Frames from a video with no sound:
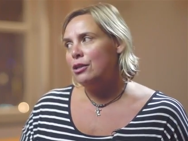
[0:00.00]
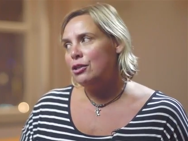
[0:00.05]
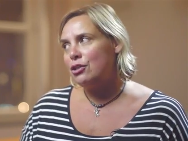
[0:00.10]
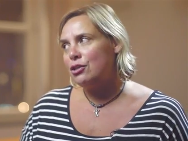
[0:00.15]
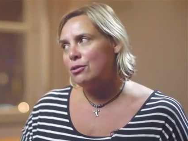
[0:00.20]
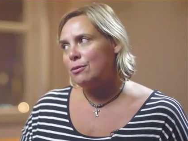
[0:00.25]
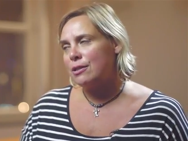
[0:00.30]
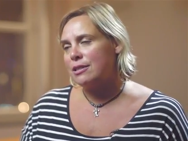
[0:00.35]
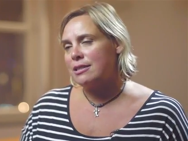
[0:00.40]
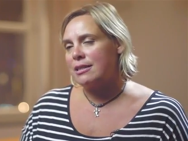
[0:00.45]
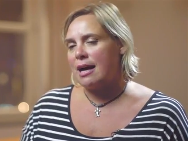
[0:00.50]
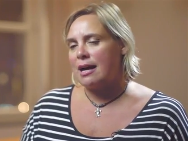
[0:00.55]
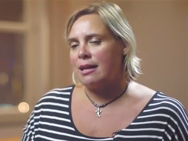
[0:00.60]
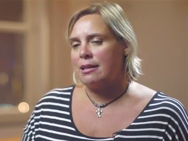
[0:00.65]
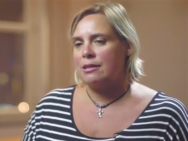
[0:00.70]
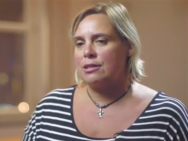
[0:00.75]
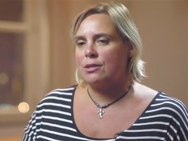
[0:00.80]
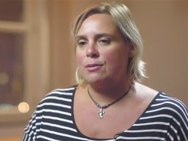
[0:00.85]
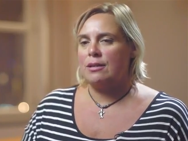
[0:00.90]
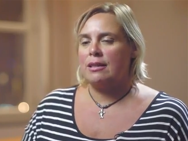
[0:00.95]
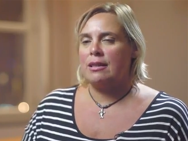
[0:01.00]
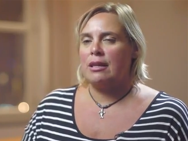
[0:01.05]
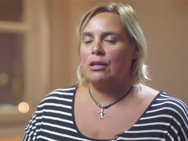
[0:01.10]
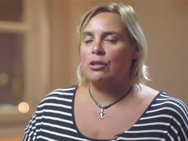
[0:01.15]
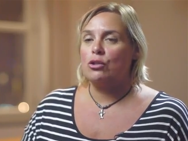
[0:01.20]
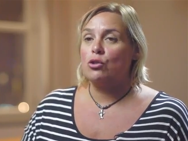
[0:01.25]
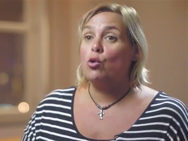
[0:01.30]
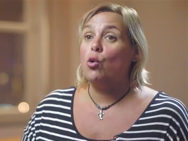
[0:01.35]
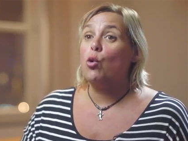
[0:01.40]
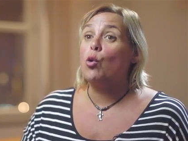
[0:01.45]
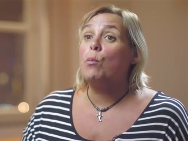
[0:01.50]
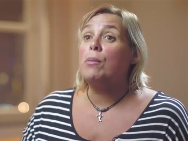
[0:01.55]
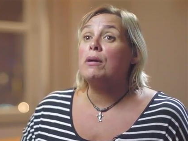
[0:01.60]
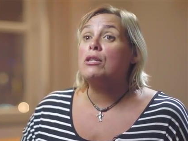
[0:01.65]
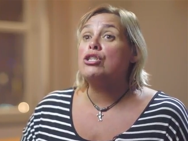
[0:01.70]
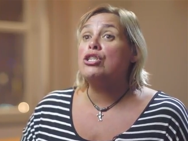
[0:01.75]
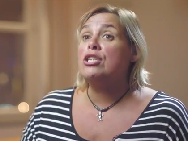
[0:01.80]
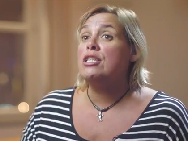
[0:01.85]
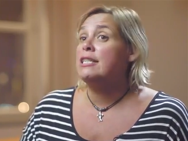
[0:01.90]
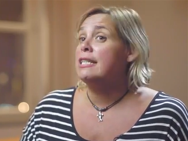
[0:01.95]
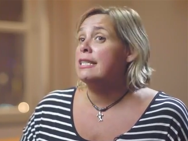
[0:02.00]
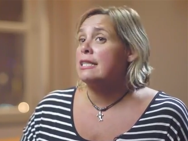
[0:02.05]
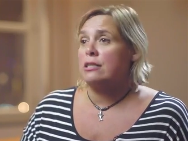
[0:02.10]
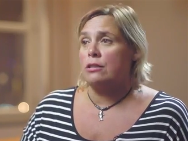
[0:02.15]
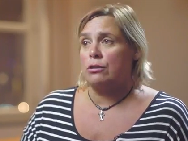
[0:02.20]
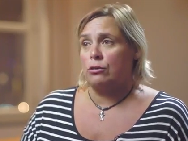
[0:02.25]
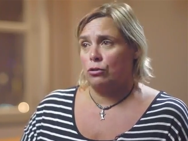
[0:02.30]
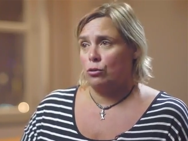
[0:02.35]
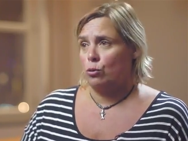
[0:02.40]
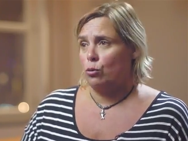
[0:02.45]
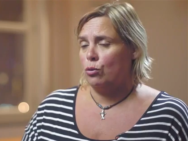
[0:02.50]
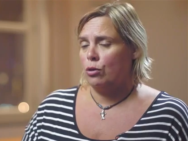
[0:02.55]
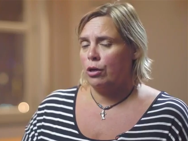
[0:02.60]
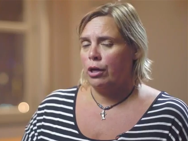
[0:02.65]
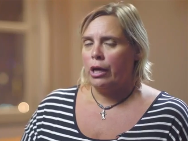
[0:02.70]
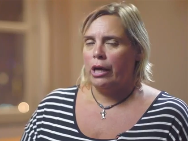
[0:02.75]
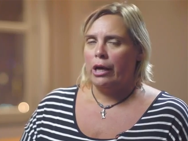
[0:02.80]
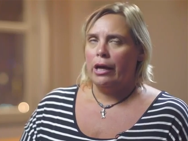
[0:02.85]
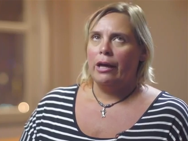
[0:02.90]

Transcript: towards the others when they talk, but she doesn't talk.